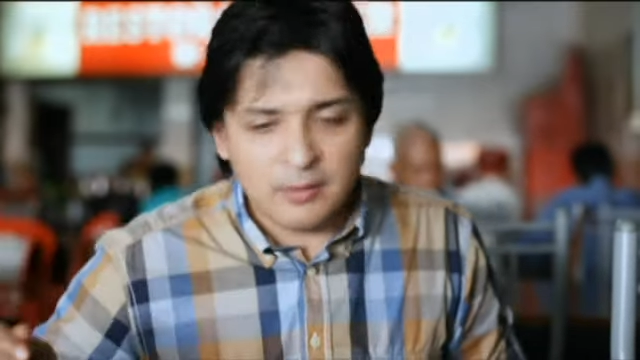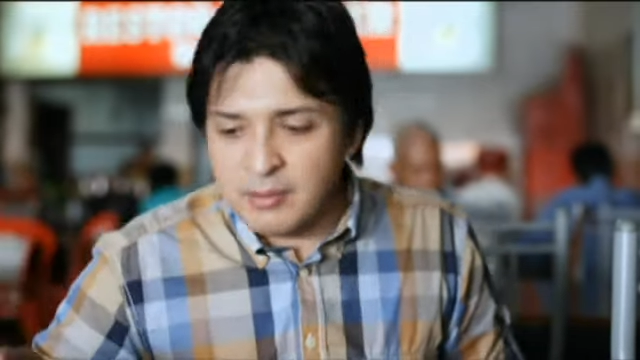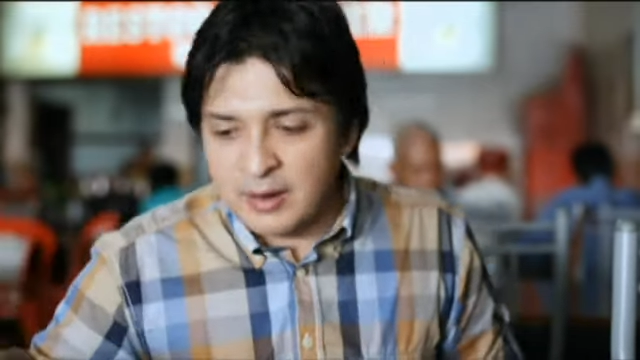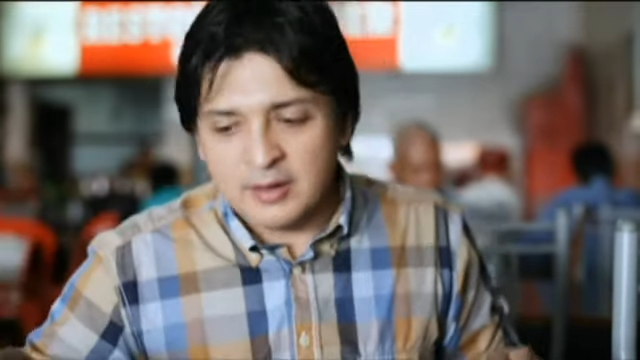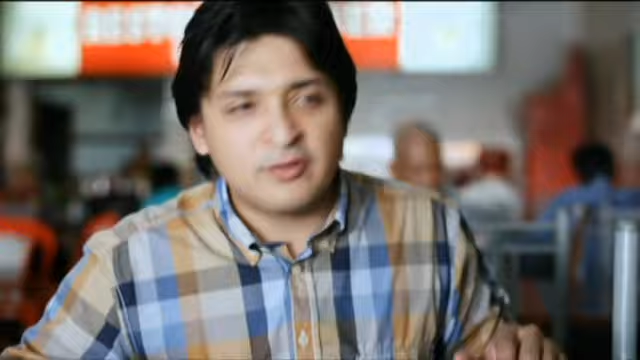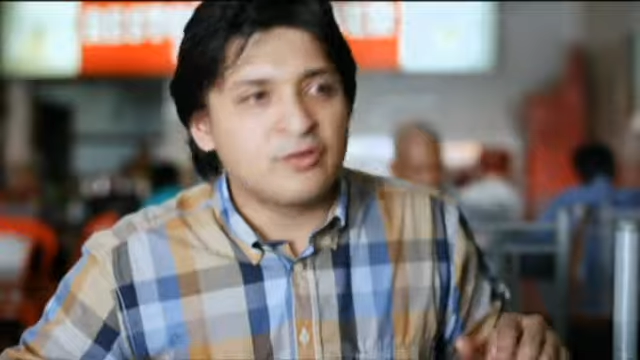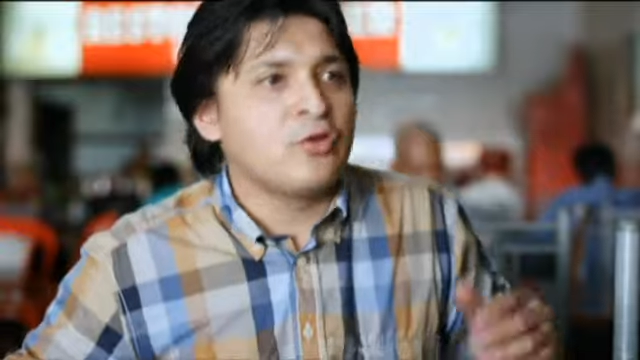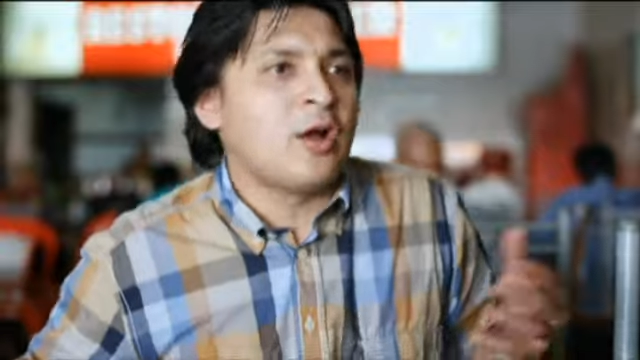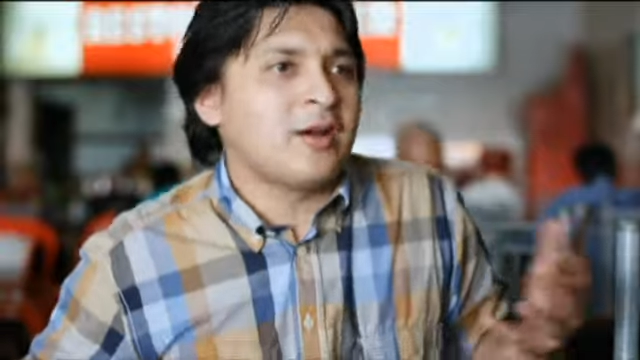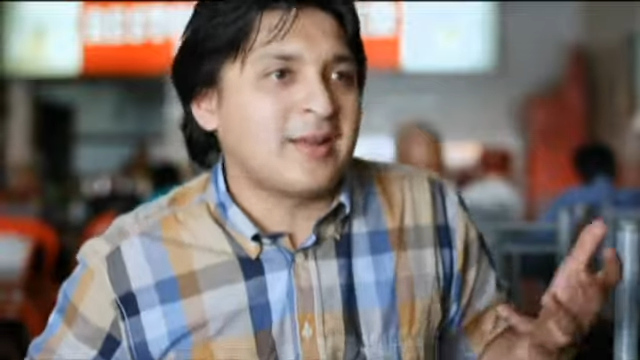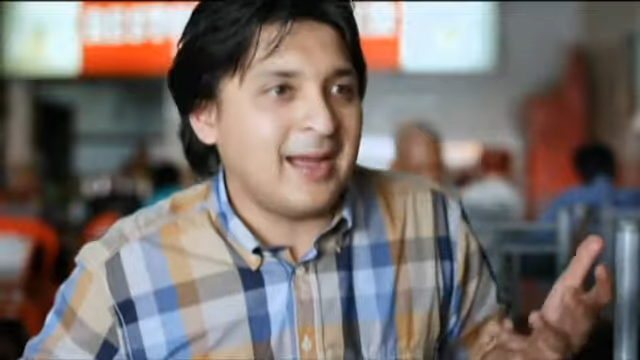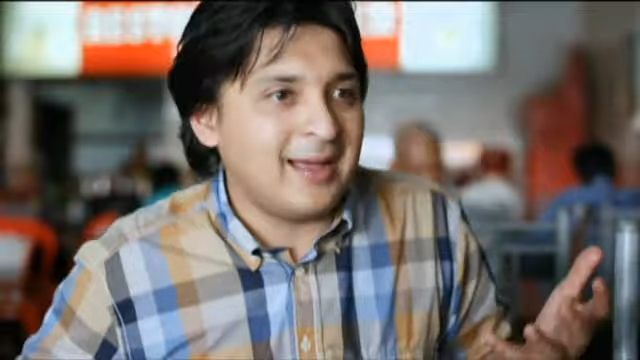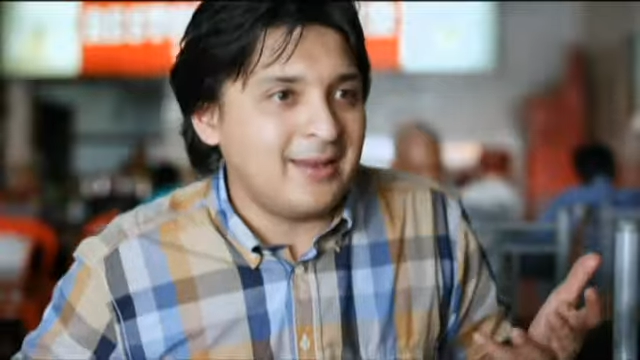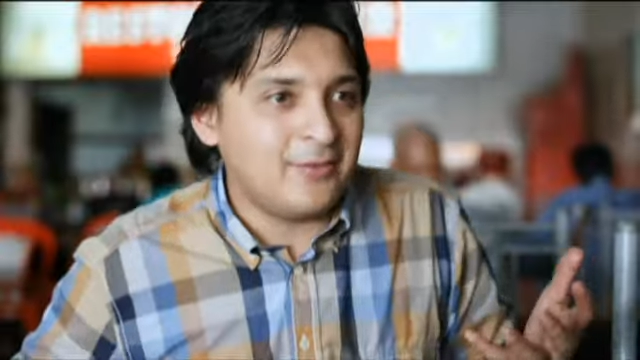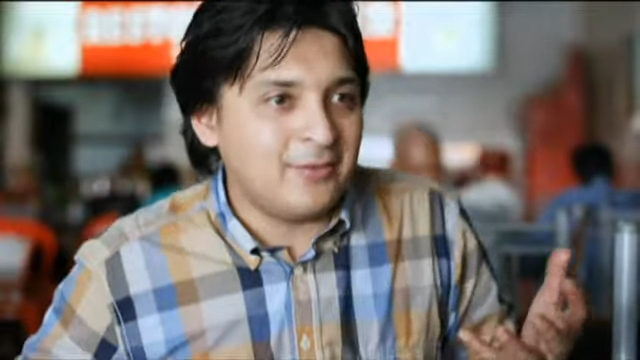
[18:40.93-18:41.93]
But it's not
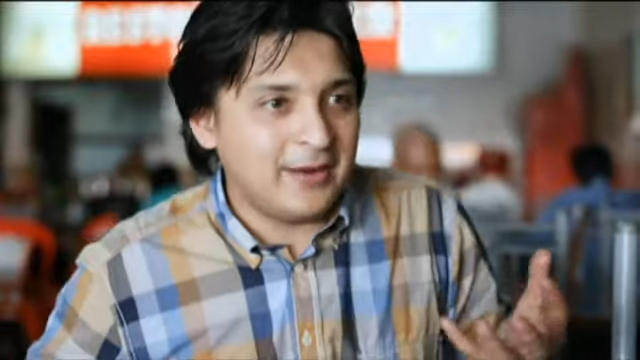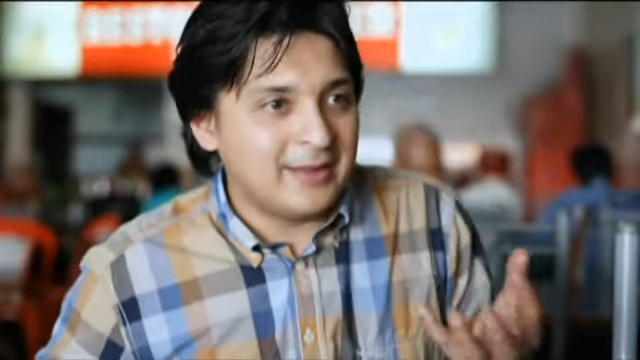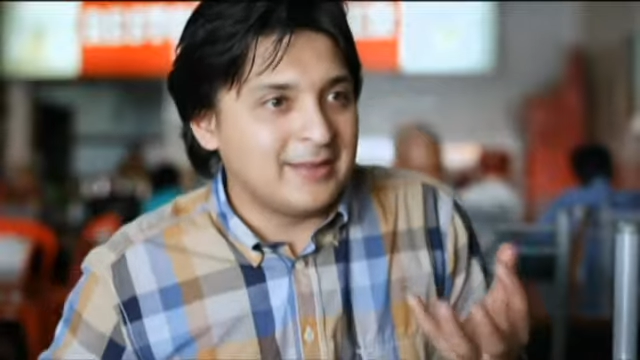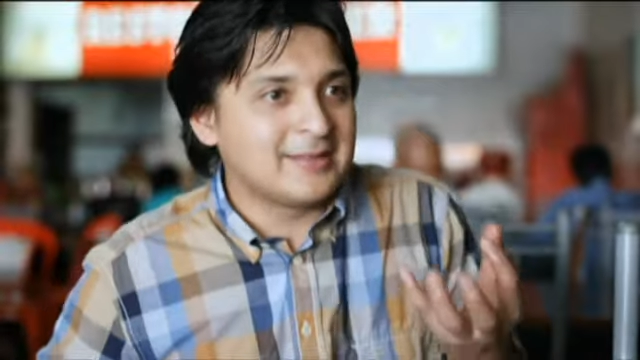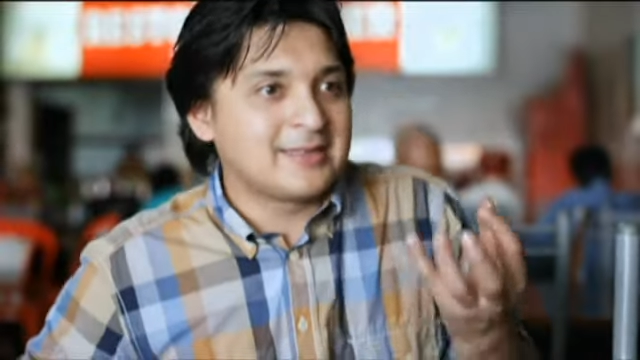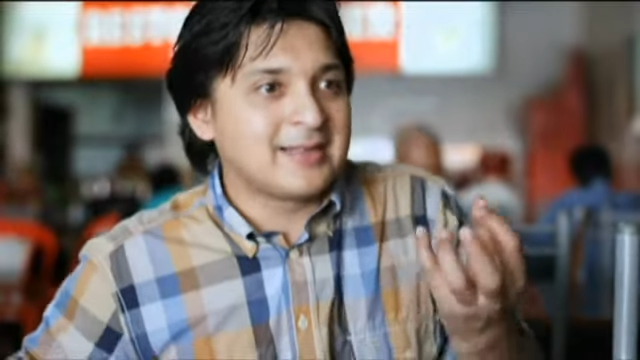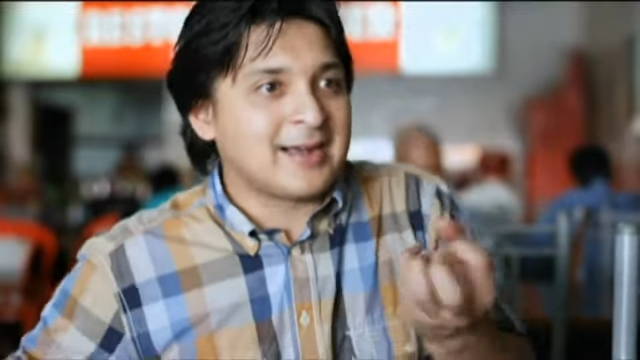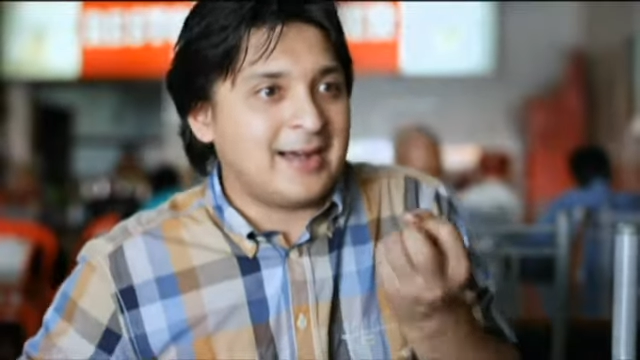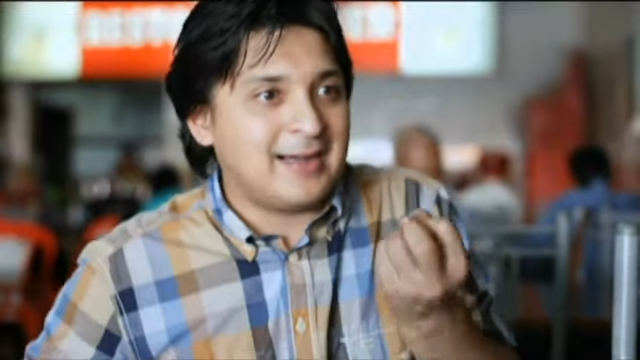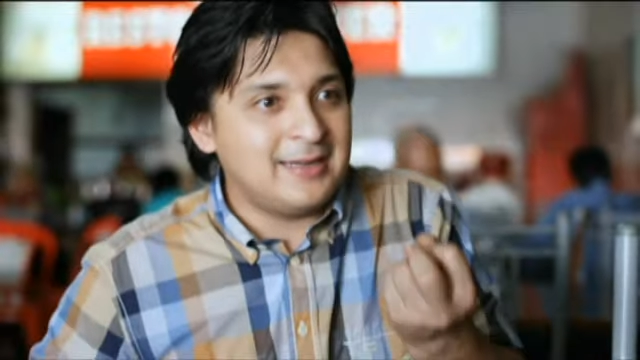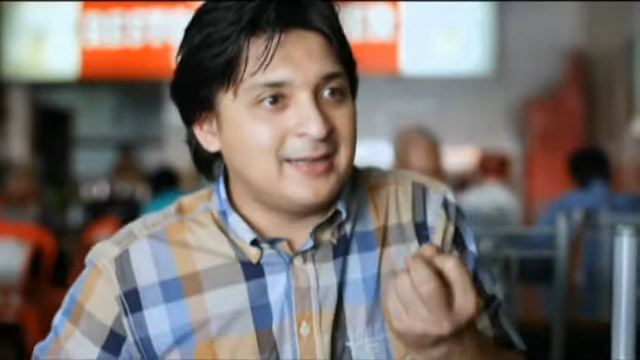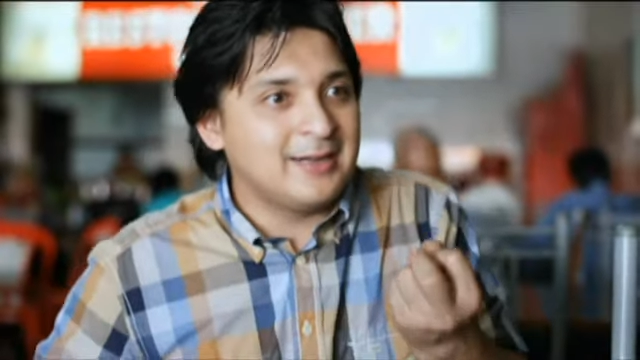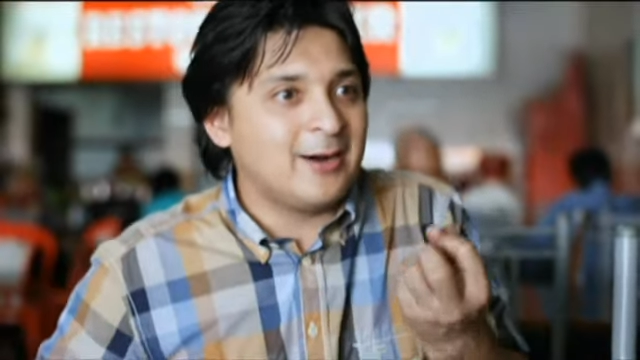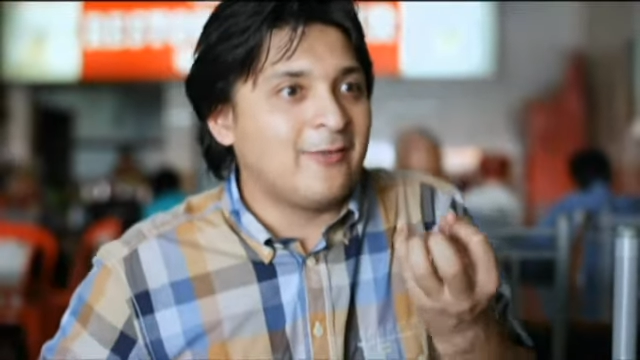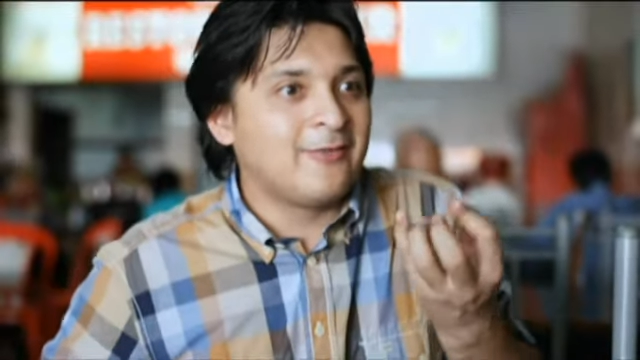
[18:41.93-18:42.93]
coloring, it's the color
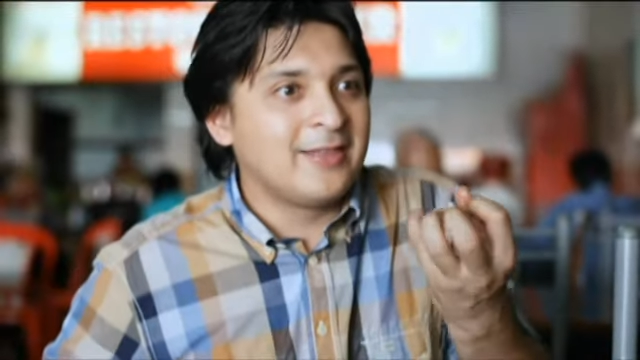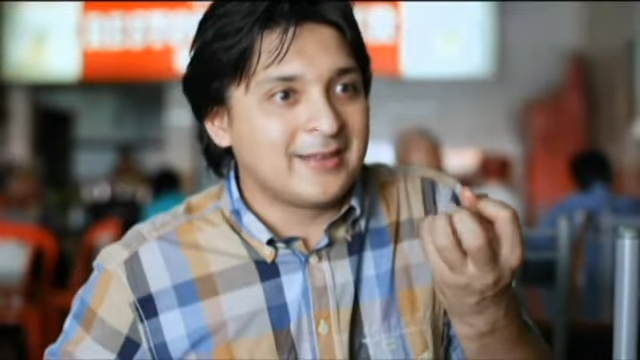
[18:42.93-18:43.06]
of the